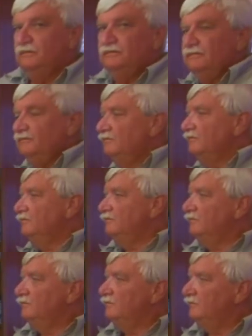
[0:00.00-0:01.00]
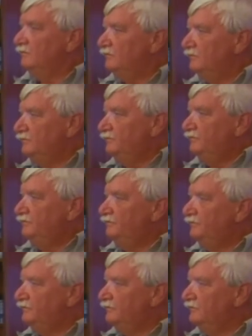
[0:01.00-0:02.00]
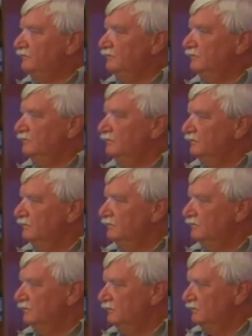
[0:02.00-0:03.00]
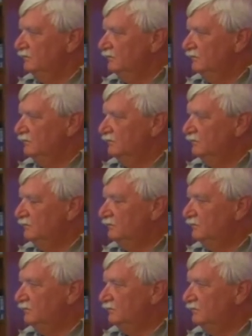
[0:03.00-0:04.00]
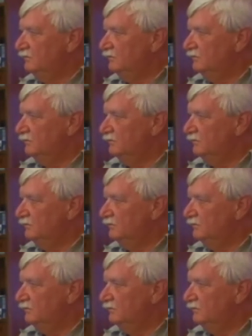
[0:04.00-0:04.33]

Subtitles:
The person shown says nothing.